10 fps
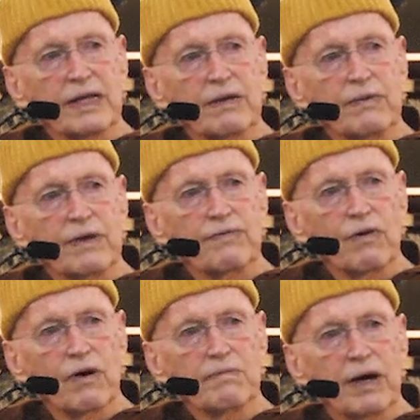that we
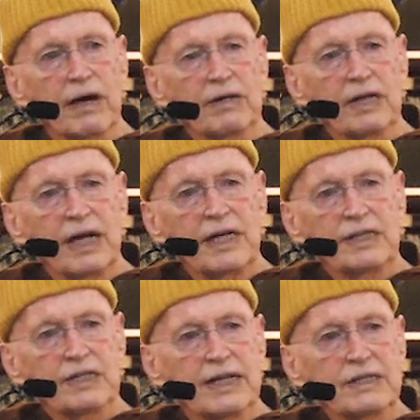form our
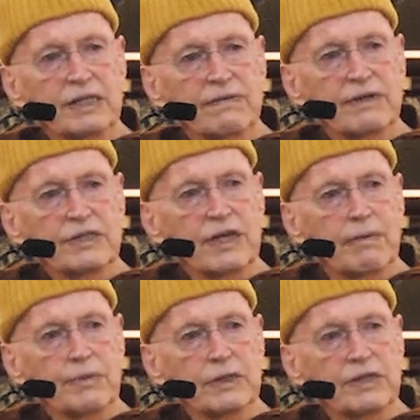sense of a
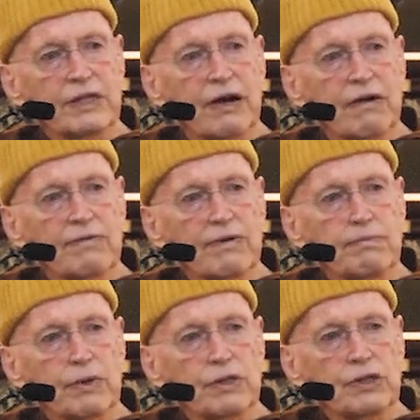separate self, a
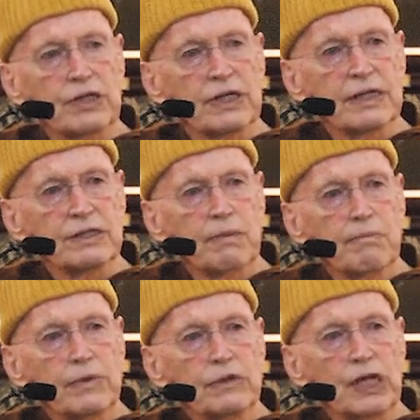person, a
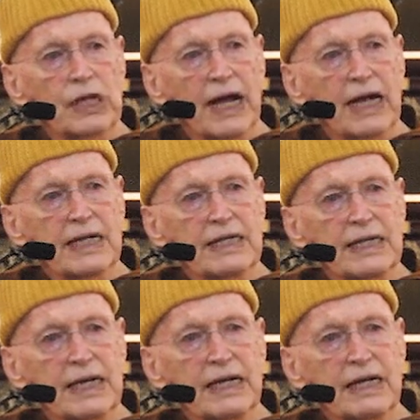
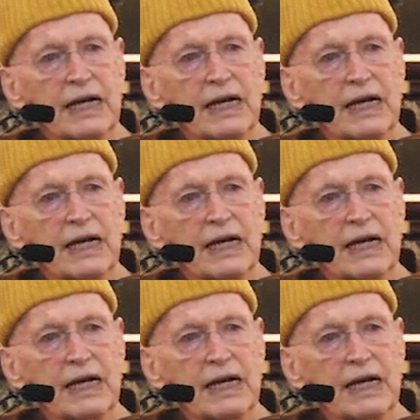personality,